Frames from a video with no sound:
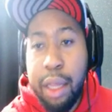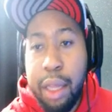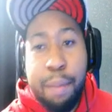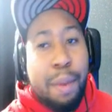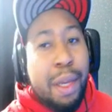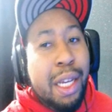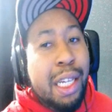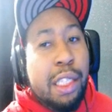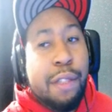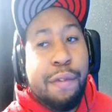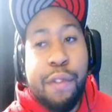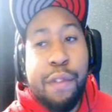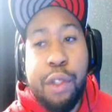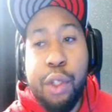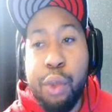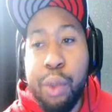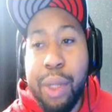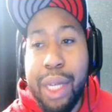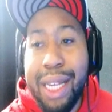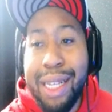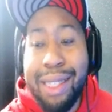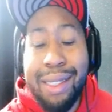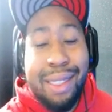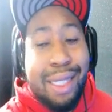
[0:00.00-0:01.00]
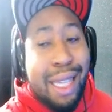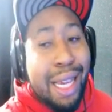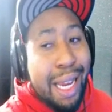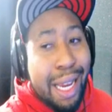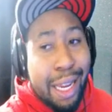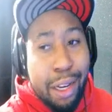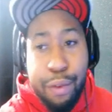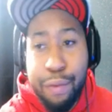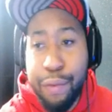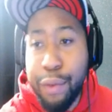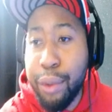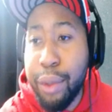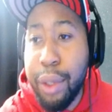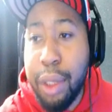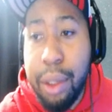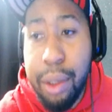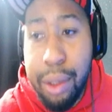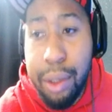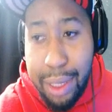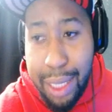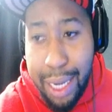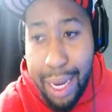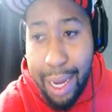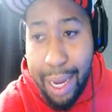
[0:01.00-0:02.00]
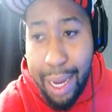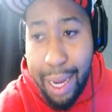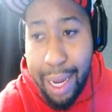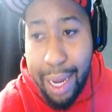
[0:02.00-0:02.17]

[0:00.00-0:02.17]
biggest view is they interview Lil Xan.